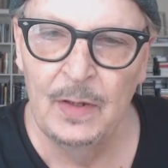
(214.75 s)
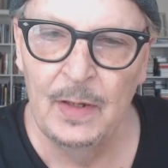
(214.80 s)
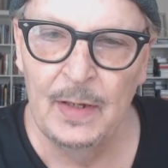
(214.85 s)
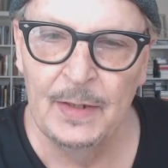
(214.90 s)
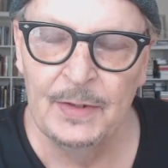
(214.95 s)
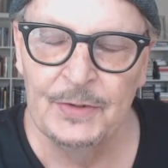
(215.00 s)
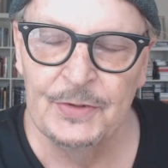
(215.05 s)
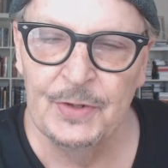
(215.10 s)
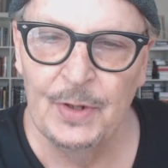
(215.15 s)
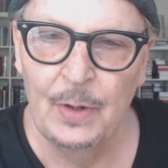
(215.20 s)

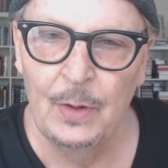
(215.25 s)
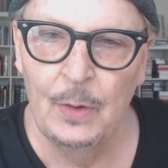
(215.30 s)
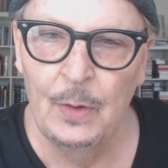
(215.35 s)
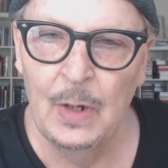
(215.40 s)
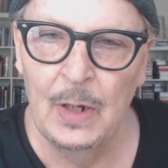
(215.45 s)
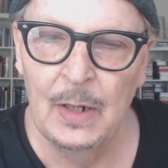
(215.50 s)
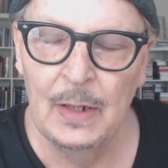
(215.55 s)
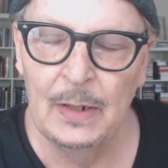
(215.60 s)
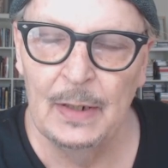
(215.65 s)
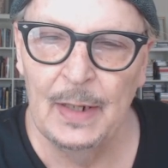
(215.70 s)
and
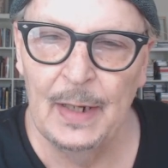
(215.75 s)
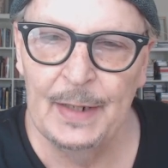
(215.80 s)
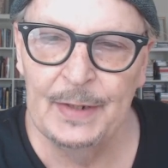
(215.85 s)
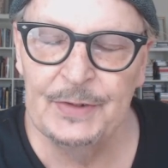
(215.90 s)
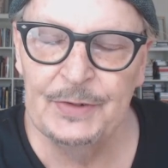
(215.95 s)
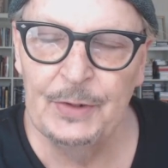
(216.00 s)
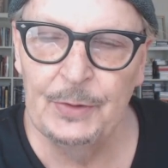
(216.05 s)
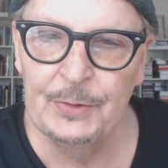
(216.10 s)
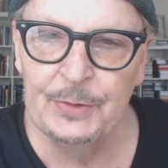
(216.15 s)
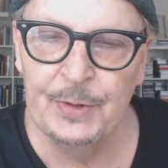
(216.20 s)
so I
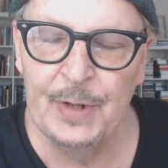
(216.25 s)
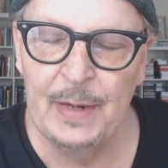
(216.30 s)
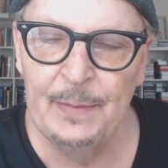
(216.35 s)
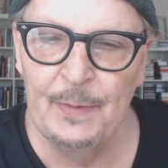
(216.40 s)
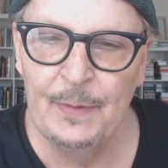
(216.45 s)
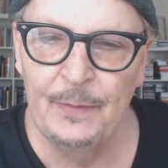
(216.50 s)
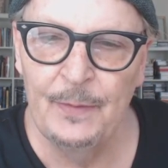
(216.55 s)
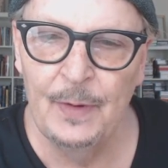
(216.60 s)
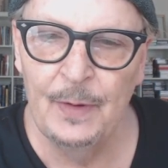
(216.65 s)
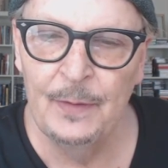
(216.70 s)
still
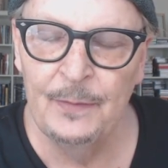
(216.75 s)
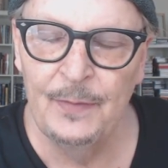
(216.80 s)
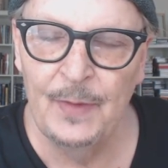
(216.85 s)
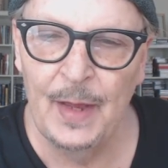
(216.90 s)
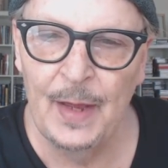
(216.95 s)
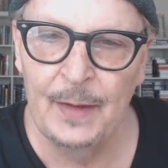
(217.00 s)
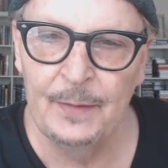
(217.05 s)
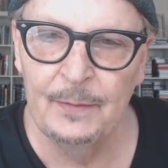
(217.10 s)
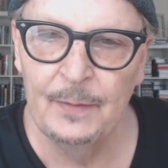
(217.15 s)
dream of